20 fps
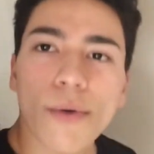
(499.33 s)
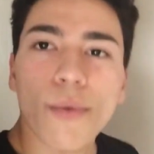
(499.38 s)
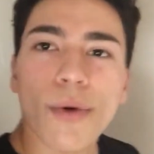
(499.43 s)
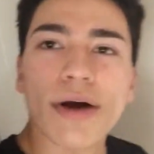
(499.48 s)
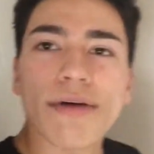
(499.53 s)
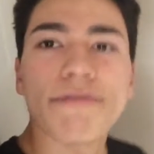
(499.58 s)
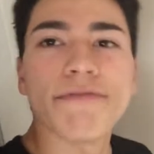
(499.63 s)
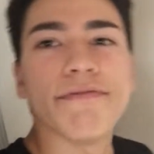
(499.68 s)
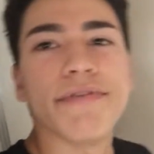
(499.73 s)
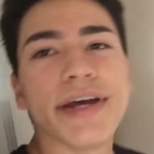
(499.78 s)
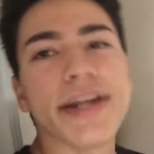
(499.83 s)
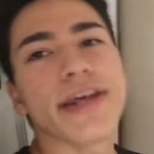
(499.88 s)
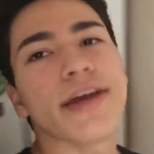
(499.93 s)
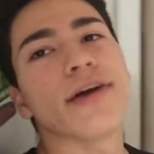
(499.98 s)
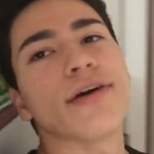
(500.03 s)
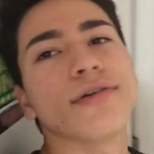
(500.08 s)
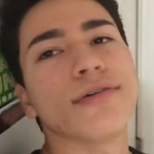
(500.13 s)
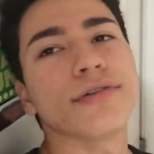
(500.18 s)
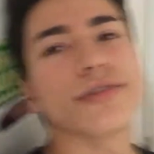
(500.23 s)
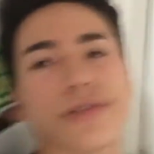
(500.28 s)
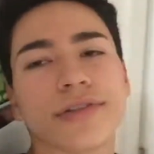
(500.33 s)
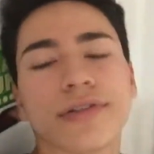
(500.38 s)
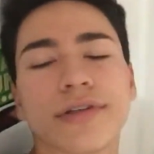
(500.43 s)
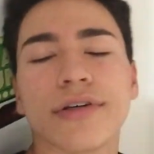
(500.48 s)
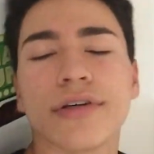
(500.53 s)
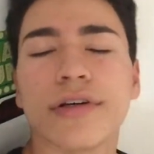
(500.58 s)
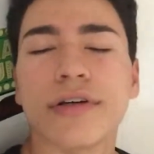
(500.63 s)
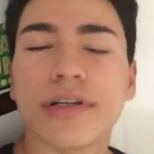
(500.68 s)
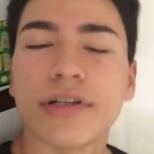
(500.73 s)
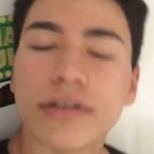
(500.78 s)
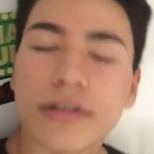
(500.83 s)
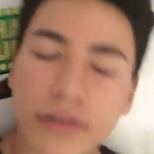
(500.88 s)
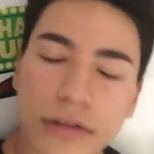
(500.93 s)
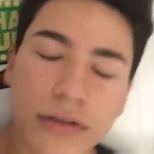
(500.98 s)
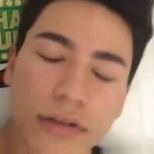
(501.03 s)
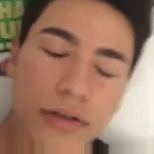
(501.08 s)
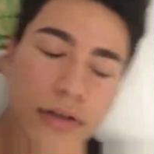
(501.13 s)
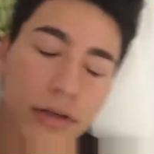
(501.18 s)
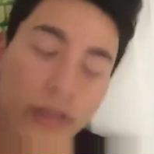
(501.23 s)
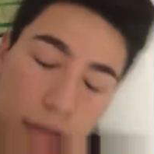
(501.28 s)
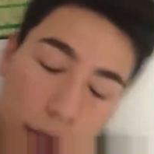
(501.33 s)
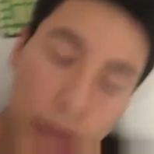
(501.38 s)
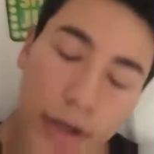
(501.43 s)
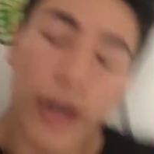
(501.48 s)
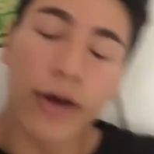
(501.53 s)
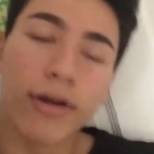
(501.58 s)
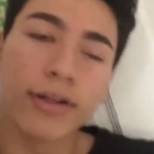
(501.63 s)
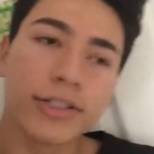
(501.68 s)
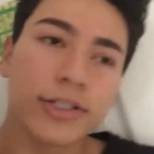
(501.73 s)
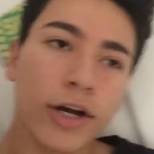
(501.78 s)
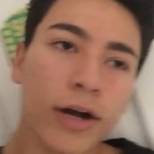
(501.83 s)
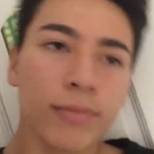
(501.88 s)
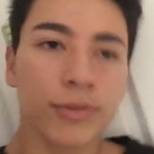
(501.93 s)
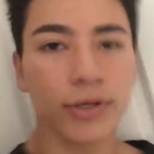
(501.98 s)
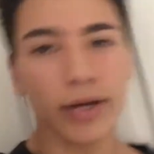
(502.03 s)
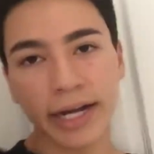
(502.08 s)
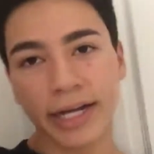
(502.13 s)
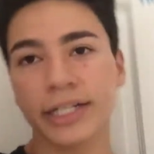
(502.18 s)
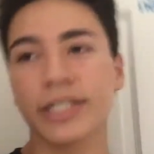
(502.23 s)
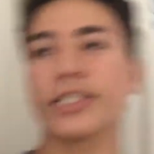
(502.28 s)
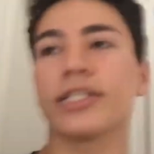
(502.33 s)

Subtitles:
What videos? No one's home, so I can